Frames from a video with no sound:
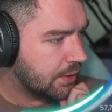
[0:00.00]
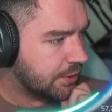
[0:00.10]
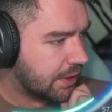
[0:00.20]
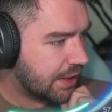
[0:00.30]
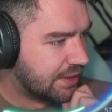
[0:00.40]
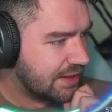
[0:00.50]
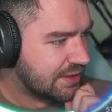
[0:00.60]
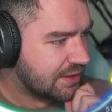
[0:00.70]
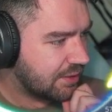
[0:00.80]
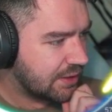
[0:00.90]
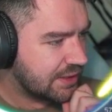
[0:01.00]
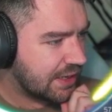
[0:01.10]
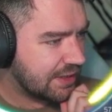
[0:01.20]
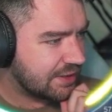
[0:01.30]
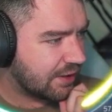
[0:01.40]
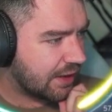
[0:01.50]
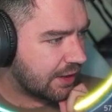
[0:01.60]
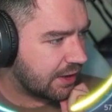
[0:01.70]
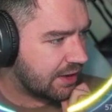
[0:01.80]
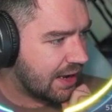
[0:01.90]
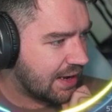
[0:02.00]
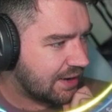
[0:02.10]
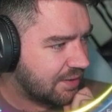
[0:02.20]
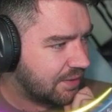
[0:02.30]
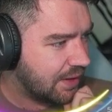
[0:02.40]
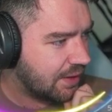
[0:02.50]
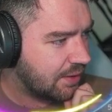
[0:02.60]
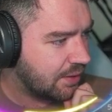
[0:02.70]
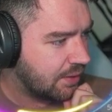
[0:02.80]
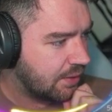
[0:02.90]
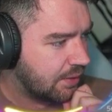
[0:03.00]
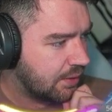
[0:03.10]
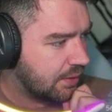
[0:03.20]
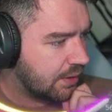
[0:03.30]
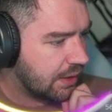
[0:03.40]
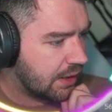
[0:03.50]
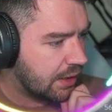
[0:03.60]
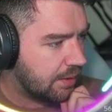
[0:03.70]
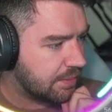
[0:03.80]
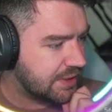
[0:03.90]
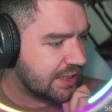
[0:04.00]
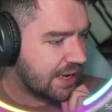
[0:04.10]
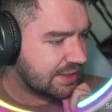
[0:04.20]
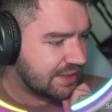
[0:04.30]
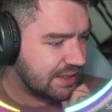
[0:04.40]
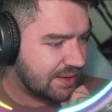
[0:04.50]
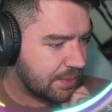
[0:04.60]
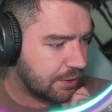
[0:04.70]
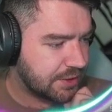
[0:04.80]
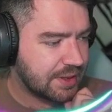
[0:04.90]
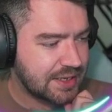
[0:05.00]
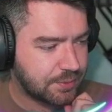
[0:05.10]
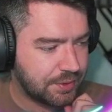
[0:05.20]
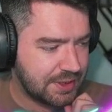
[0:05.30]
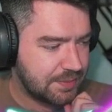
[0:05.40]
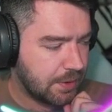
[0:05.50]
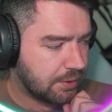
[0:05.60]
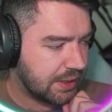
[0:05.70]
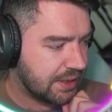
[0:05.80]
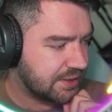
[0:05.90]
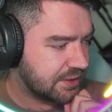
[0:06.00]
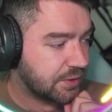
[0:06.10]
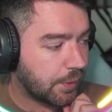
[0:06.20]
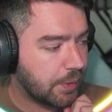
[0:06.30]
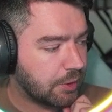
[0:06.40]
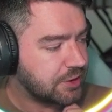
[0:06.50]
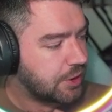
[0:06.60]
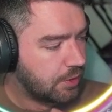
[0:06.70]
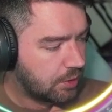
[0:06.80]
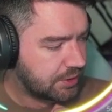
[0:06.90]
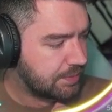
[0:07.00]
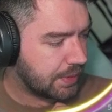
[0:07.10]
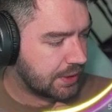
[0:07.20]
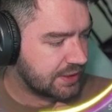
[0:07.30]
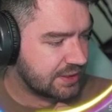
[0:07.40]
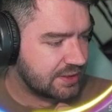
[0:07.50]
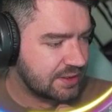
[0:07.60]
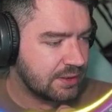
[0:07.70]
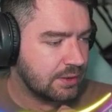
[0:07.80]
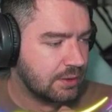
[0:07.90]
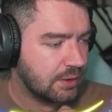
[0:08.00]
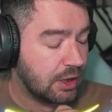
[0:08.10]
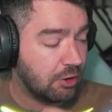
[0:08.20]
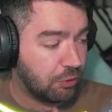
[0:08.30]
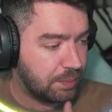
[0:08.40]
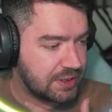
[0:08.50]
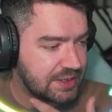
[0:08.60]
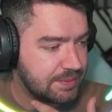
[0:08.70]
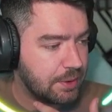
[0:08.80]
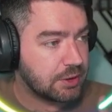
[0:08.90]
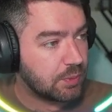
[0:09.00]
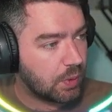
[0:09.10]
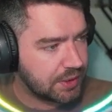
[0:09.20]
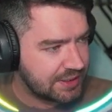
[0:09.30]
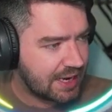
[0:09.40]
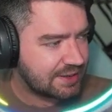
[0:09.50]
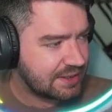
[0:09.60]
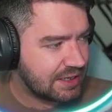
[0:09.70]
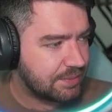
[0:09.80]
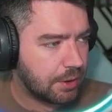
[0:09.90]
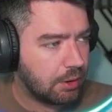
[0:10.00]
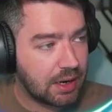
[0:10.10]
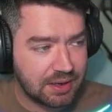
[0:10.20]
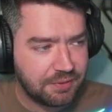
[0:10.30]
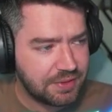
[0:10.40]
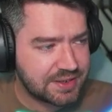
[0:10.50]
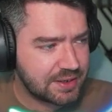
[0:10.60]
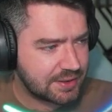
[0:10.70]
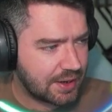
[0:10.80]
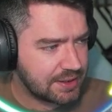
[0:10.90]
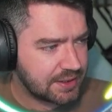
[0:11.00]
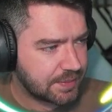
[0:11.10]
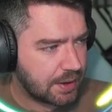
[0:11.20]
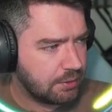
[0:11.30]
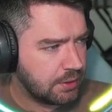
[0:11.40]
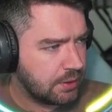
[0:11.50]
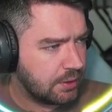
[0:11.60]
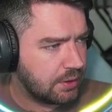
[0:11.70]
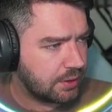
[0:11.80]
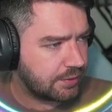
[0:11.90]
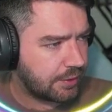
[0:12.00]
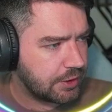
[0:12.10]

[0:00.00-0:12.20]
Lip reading: So yeah, this I'm gonna say is like a connecting thing. Taxi depot. So that's what this building is. So we've got 2 lots of buses or bus depots, 1 taxi depot. I love this design as well. Looks very